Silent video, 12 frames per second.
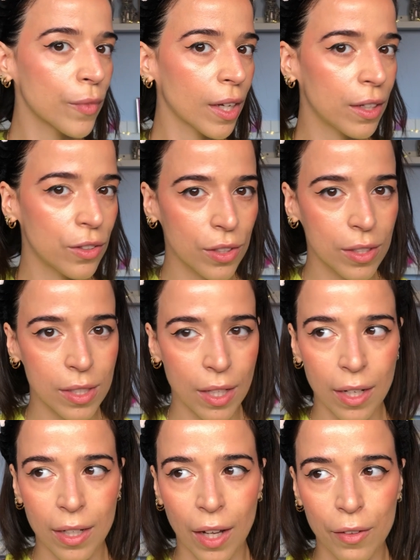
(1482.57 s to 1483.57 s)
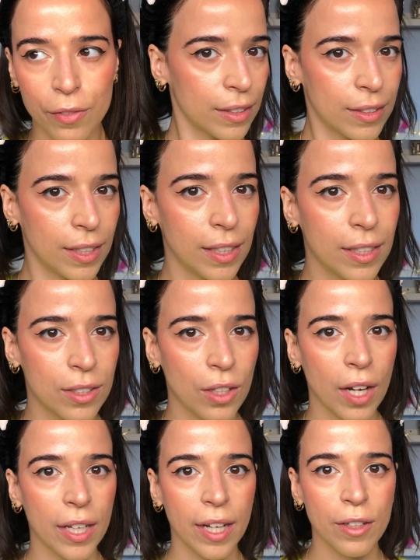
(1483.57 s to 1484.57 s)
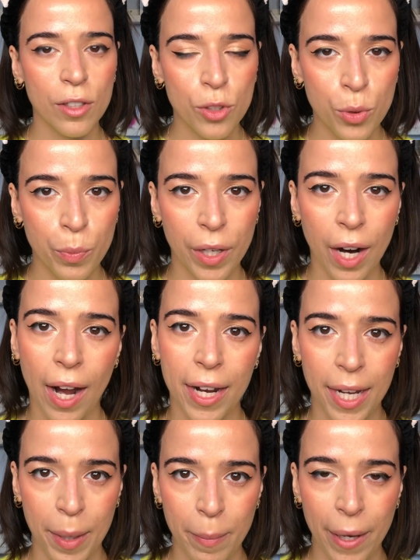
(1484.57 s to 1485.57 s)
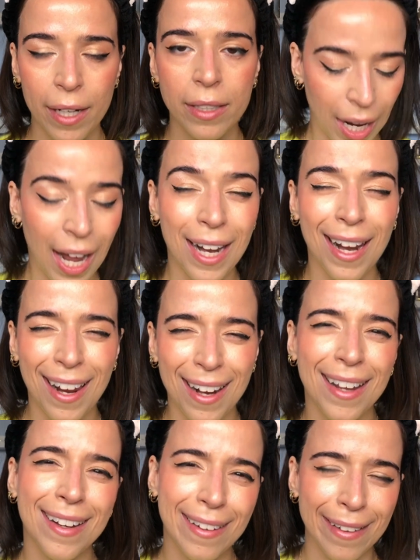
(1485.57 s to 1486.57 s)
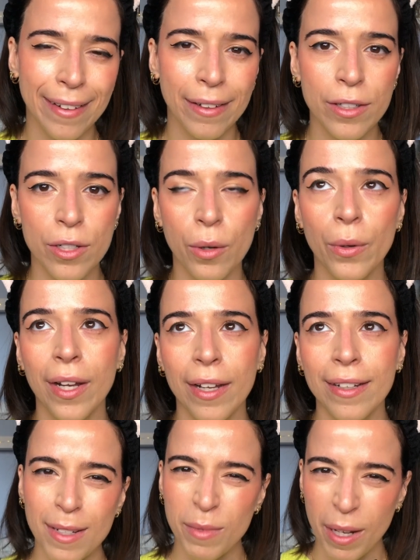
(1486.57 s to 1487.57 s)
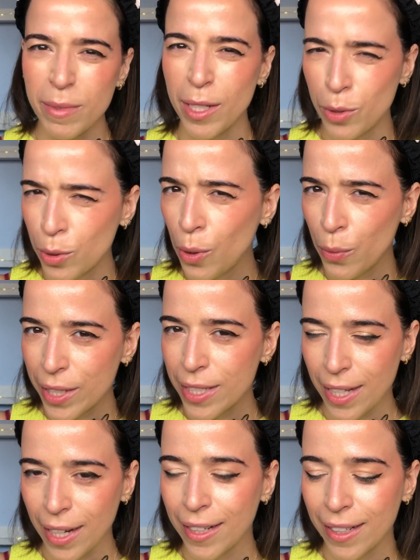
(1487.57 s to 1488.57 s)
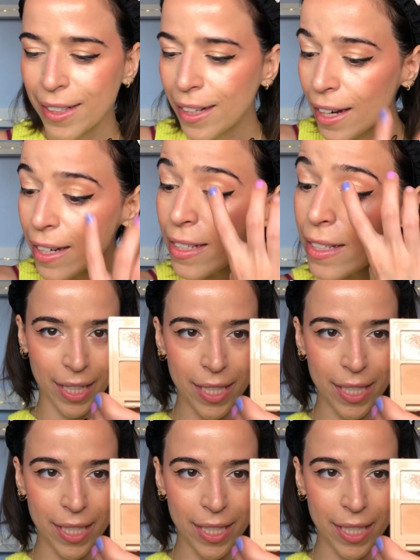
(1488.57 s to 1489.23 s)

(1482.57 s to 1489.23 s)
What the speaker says: It's just enough. See, it's not like a super high impact. I like glitter, so sometimes I do go insane in the eyes.